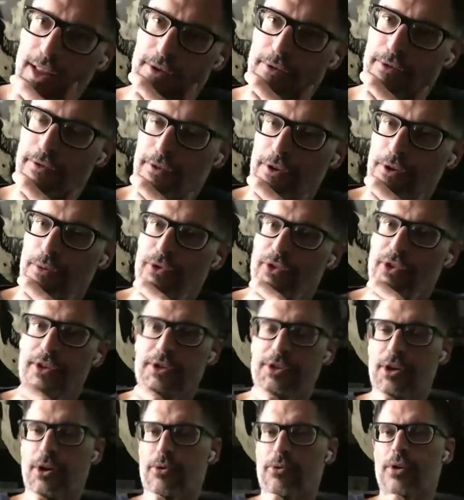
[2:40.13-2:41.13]
love films
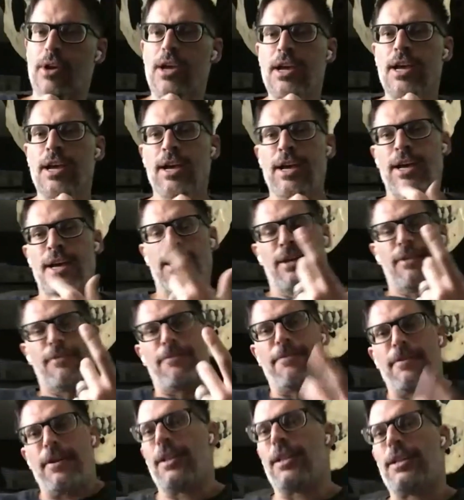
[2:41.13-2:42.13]
that don't
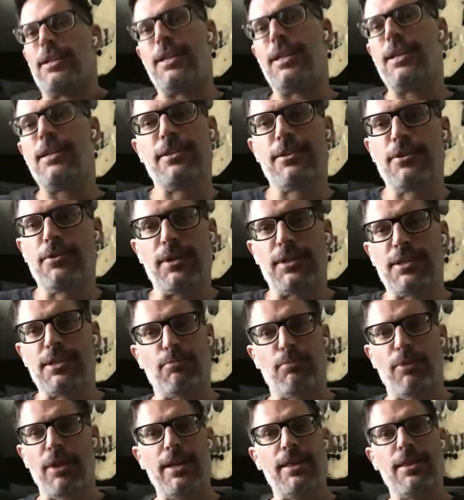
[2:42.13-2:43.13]
feel a need to
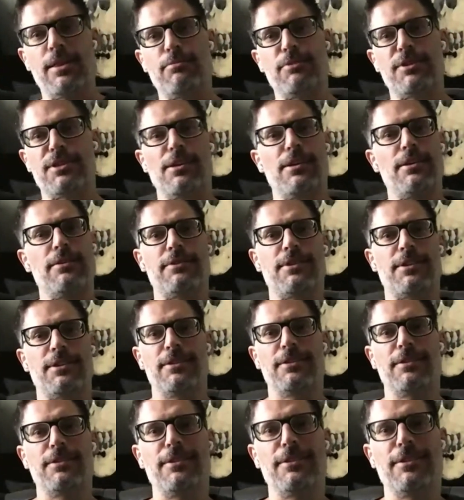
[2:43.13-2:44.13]
explain themselves,
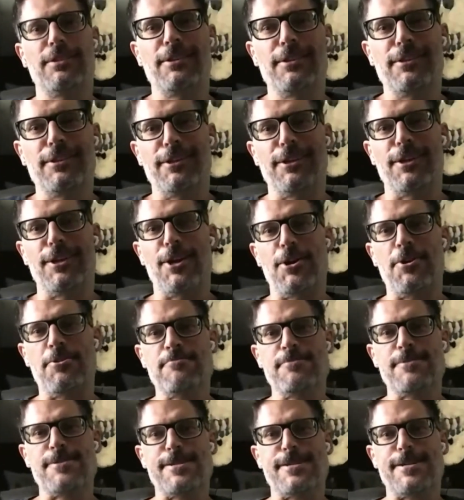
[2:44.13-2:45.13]
you
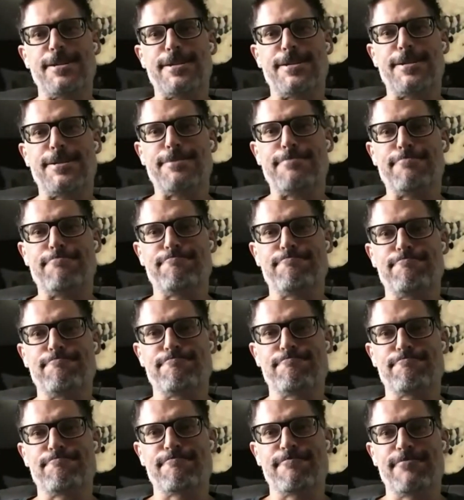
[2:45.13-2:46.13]
know,
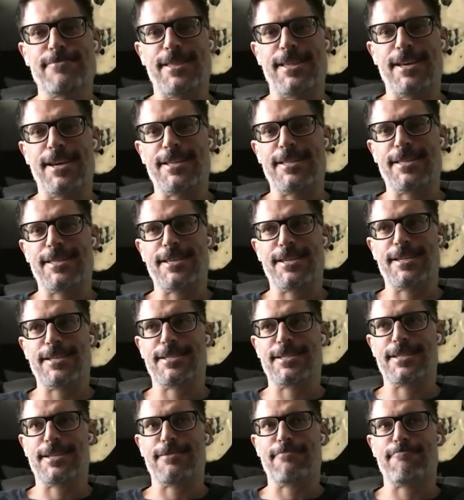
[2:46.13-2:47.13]
that
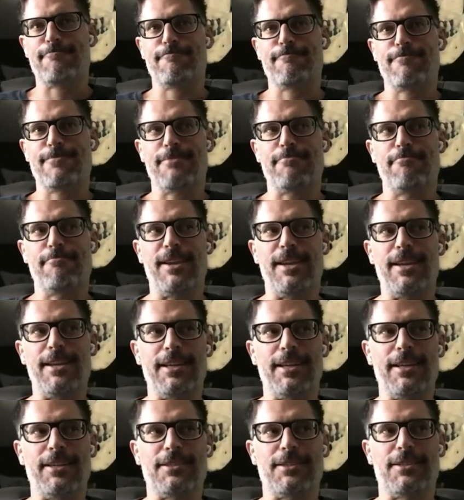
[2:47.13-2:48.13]
the
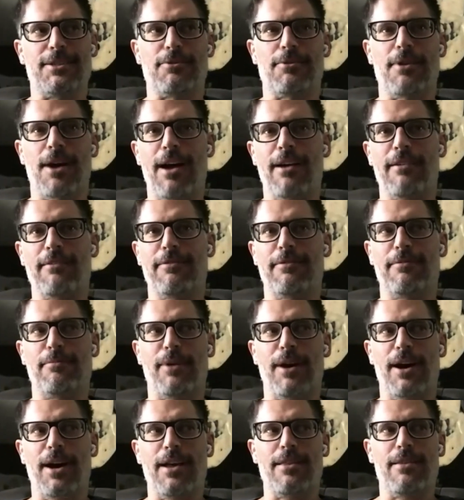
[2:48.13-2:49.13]
meaning is derived
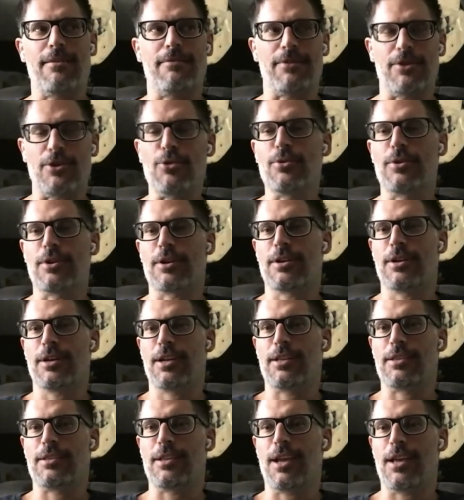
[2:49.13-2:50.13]
by the viewer,
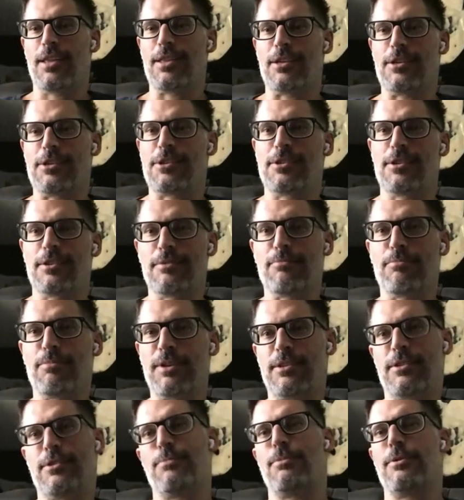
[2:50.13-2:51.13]
and they shouldn't
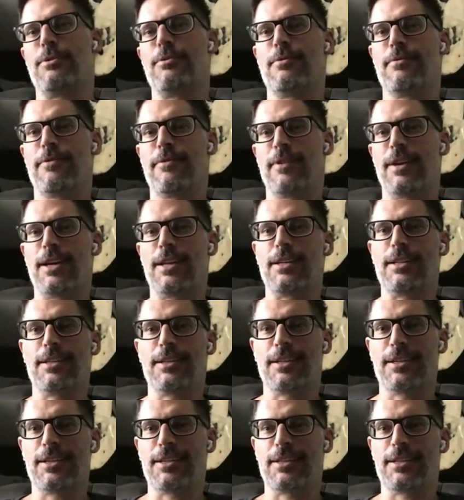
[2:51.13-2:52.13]
be spoon fed.
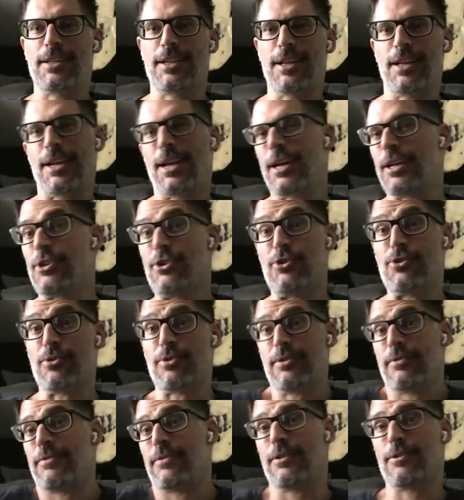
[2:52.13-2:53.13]
And I
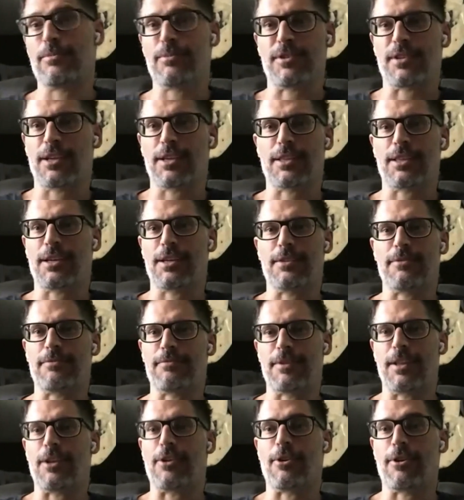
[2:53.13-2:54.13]
enjoy films like
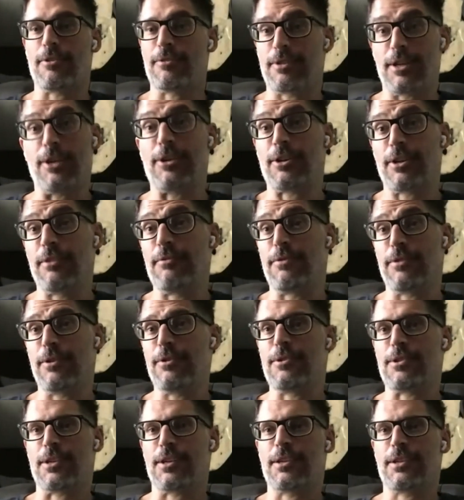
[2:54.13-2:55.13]
that are
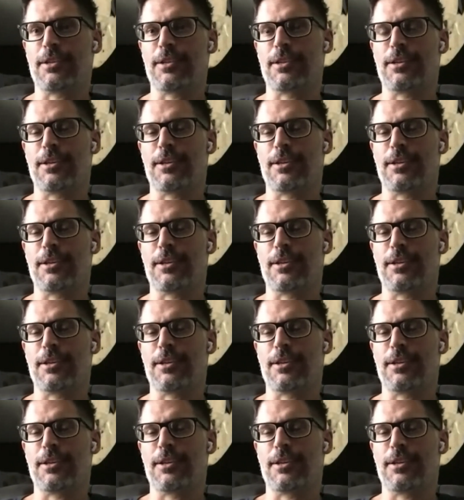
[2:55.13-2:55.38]
confusing.